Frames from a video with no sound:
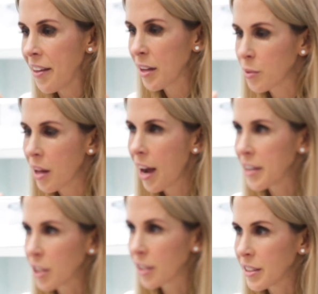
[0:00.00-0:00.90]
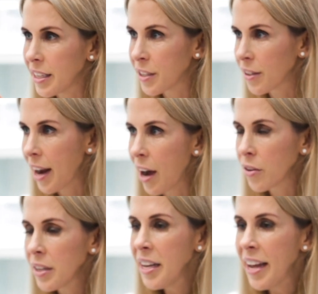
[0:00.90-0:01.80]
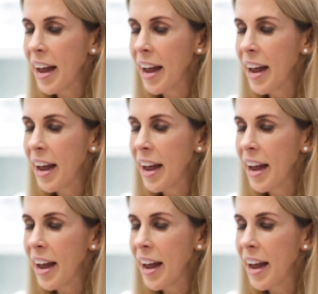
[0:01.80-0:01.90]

and that's when the eye turns in or out.